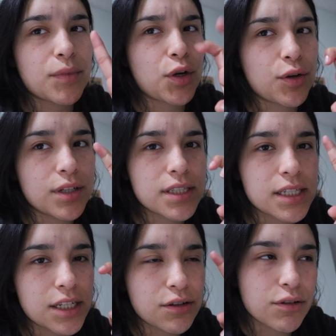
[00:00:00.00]
currency
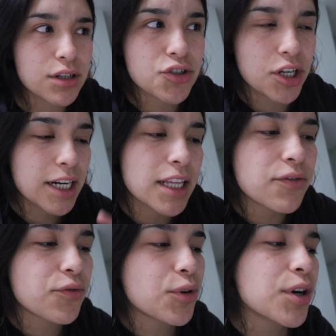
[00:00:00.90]
you're trading
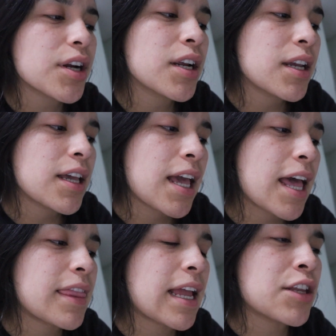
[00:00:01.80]
for
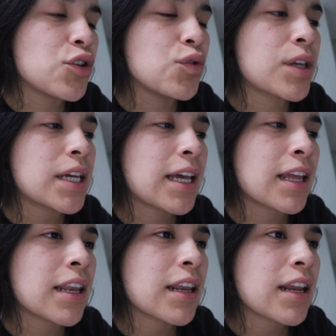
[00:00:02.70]
and then you
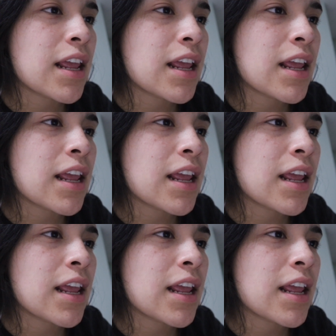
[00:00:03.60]
can